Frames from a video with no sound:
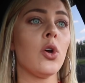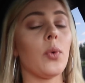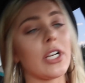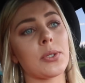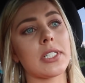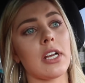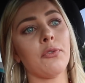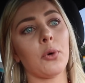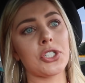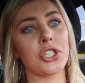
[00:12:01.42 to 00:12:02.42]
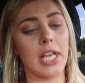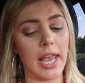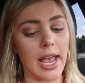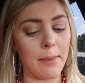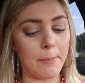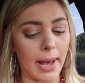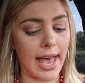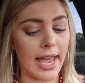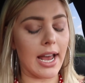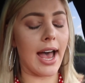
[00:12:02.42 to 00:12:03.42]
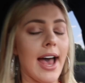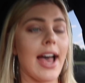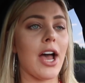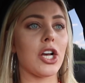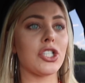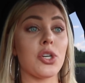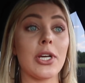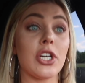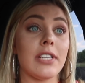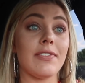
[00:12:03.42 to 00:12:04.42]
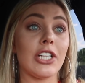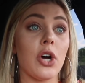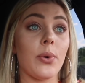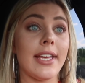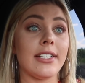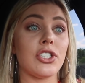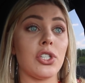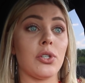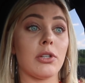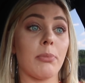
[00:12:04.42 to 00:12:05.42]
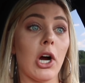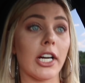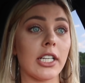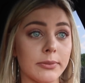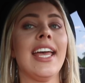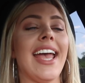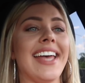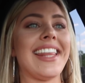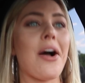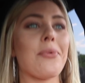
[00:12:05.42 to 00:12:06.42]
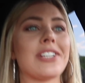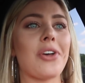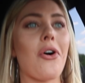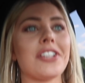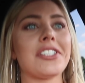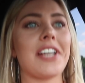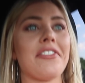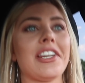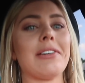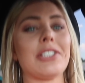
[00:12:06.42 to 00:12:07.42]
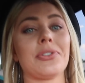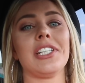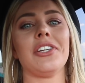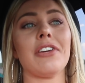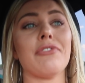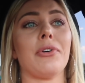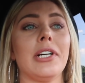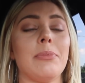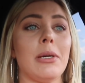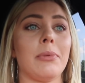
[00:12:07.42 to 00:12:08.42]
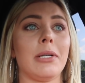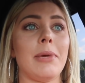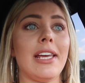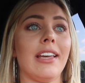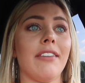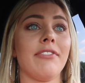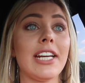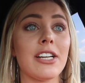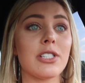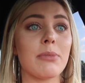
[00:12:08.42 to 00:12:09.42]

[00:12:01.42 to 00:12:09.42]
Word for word: which was unfortunate. But so we couldn't even go into the park, and that was all stuff that I was really looking forward to be able to make videos